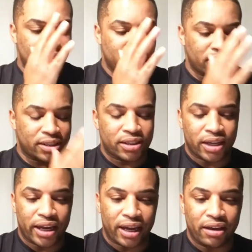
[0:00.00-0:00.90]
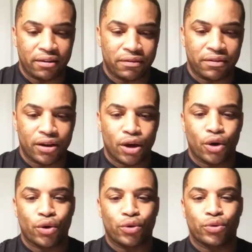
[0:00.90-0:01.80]
slave
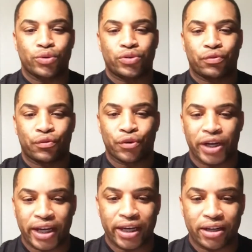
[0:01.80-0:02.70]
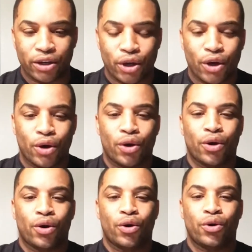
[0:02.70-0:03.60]
who's freed,
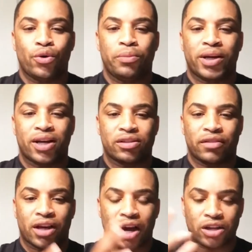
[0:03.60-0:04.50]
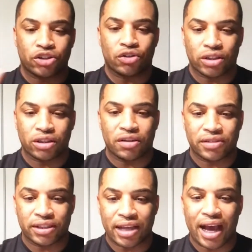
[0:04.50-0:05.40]
who, because of the construct of
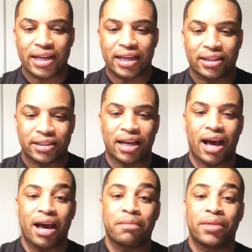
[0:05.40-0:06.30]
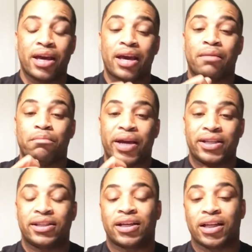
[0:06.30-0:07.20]
society at the time,
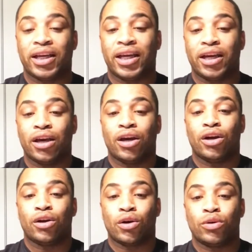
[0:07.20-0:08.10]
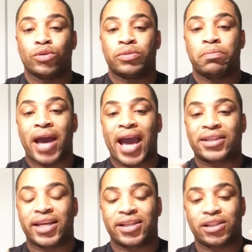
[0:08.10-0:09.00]
basically goes back,
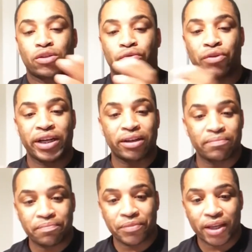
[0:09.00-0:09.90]
takes his freedom,